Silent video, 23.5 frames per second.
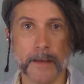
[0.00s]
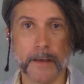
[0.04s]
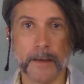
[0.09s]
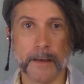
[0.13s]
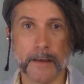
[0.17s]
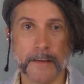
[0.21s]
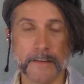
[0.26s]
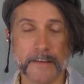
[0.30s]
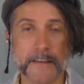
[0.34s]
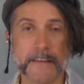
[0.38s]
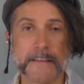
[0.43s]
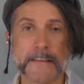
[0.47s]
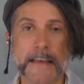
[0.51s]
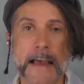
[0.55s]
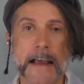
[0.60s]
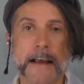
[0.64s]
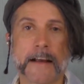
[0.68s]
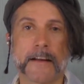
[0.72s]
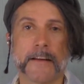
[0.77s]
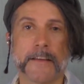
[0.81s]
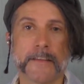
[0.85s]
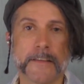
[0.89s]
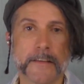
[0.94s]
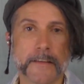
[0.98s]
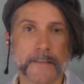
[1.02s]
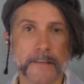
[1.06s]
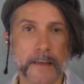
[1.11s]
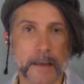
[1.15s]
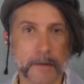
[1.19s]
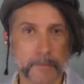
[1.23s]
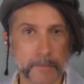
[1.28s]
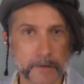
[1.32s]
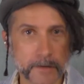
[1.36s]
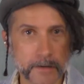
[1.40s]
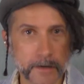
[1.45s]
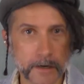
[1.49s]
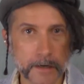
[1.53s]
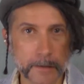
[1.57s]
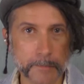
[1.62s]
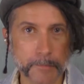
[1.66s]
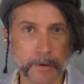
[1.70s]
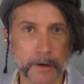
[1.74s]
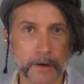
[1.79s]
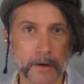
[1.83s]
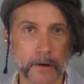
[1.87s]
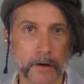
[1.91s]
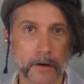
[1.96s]
is exactly the same
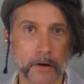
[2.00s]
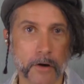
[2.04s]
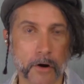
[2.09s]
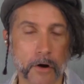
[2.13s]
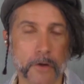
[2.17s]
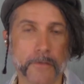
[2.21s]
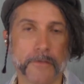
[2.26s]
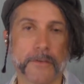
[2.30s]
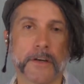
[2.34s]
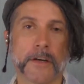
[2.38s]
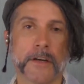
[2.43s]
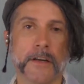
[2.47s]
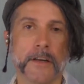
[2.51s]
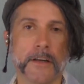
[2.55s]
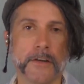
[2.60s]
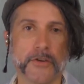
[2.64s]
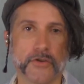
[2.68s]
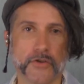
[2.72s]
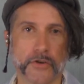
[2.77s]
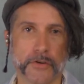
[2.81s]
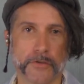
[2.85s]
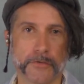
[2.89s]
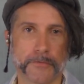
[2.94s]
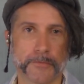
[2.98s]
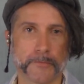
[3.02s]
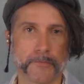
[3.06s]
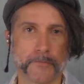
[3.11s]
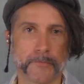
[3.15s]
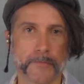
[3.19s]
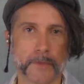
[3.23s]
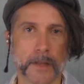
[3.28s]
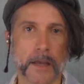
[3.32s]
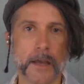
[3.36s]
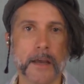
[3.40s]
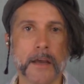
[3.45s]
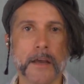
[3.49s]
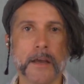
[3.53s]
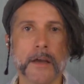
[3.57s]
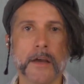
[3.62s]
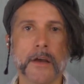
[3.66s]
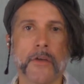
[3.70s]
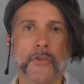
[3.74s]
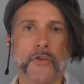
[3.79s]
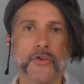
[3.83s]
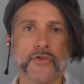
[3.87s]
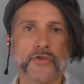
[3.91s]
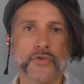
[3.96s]
type of collision.
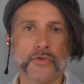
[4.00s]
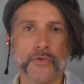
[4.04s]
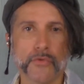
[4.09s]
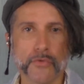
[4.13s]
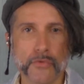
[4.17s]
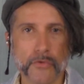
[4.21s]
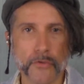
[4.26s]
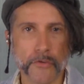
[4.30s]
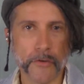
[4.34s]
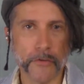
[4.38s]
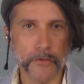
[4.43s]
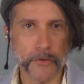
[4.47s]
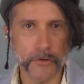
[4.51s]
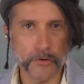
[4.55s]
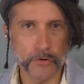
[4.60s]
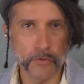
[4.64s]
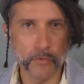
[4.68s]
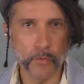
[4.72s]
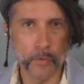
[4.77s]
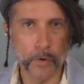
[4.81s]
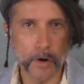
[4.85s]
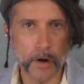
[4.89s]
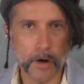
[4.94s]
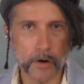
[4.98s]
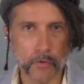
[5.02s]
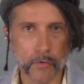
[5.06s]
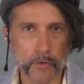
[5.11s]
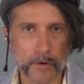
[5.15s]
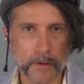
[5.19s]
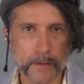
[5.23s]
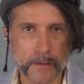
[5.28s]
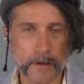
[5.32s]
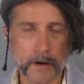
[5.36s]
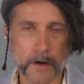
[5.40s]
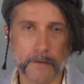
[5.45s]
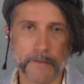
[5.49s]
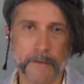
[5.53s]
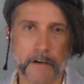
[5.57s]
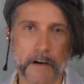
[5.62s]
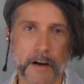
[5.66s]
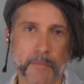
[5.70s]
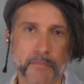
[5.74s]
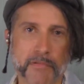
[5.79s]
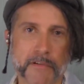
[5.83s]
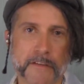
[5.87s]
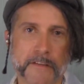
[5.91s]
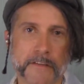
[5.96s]
The tools that you work with are very
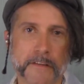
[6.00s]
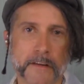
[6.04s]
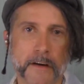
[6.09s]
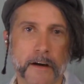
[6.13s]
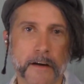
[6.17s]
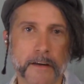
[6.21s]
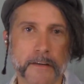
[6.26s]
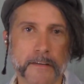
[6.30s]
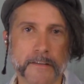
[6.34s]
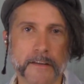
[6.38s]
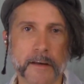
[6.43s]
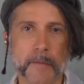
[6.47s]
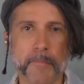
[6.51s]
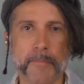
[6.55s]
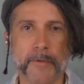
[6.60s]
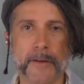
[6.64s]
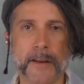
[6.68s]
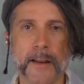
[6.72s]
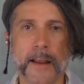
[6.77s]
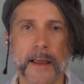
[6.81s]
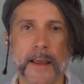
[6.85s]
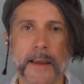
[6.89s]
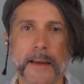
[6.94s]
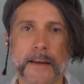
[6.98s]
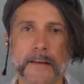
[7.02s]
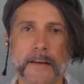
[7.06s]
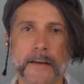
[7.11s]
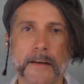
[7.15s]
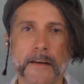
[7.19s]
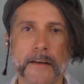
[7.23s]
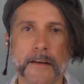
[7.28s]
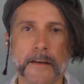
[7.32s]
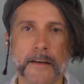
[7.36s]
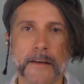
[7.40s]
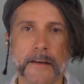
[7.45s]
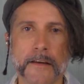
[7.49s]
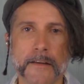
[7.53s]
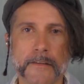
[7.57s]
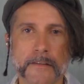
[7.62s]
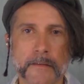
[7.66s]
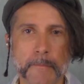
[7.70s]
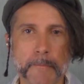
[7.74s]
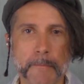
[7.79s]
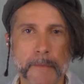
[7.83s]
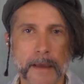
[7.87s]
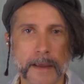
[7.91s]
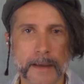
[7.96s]
precise. A plane is a
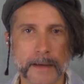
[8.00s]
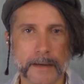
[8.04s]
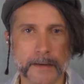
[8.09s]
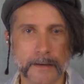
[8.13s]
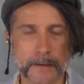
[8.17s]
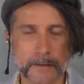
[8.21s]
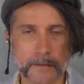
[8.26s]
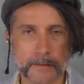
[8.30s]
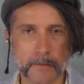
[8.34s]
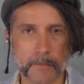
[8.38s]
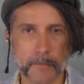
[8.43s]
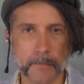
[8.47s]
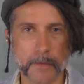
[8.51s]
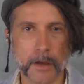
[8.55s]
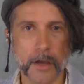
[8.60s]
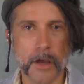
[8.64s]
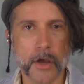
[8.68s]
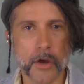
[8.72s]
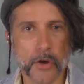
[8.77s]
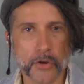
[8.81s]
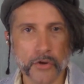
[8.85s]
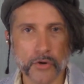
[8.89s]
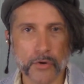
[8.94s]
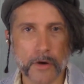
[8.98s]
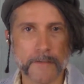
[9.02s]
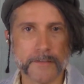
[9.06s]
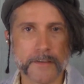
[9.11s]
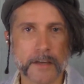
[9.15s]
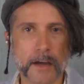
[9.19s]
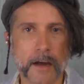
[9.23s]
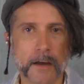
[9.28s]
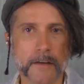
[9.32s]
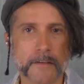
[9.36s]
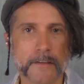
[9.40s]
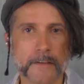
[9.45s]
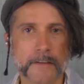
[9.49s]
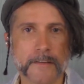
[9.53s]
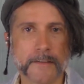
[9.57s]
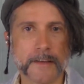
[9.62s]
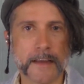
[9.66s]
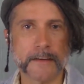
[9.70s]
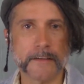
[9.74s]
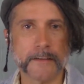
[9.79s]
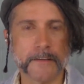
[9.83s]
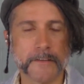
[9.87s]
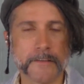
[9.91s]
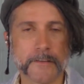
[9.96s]
mechanism. You have to
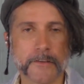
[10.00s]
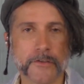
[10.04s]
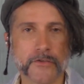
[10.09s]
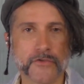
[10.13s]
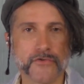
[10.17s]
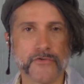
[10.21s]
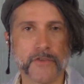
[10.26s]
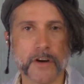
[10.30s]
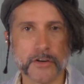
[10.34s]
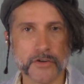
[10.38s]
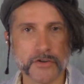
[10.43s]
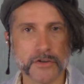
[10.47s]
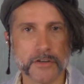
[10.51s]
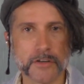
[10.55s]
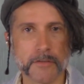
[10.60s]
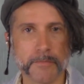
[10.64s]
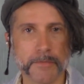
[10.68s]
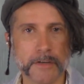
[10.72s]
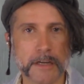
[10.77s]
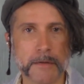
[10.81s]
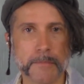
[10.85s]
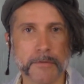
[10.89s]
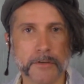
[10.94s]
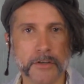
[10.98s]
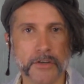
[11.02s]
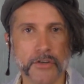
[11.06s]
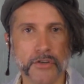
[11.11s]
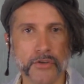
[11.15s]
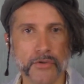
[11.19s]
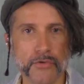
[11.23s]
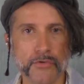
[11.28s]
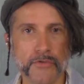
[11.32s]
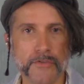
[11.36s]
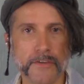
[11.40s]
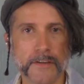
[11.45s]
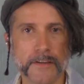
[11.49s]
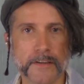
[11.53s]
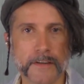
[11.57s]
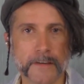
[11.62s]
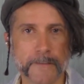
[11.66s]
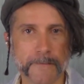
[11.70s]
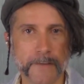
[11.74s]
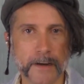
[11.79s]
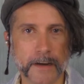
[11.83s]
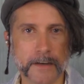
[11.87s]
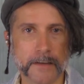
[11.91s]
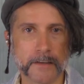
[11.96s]
understand its construction to be able to use it
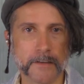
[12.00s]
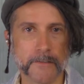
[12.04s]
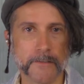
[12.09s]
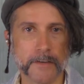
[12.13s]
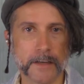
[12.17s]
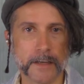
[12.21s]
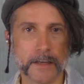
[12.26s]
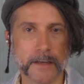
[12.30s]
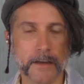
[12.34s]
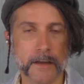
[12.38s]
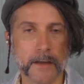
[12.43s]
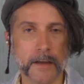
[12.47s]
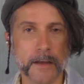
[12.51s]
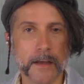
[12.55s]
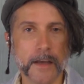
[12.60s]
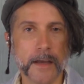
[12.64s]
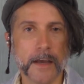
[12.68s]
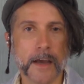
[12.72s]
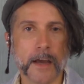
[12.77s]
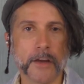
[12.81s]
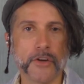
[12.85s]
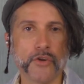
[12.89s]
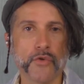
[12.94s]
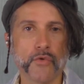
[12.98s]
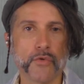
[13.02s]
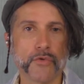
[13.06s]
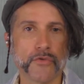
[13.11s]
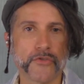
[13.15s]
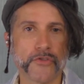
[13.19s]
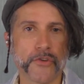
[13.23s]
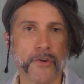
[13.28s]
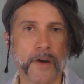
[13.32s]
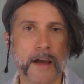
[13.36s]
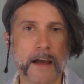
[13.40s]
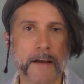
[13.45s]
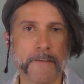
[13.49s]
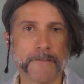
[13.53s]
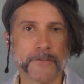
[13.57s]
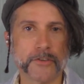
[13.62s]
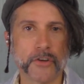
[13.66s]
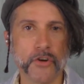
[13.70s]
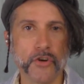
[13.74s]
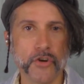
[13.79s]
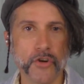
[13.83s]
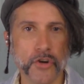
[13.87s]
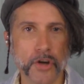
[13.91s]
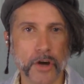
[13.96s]
effectively, and you also have to
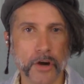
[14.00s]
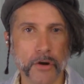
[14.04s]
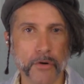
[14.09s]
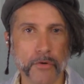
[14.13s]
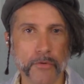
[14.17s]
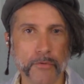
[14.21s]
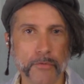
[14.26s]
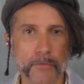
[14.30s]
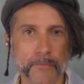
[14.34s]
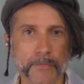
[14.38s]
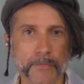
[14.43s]
know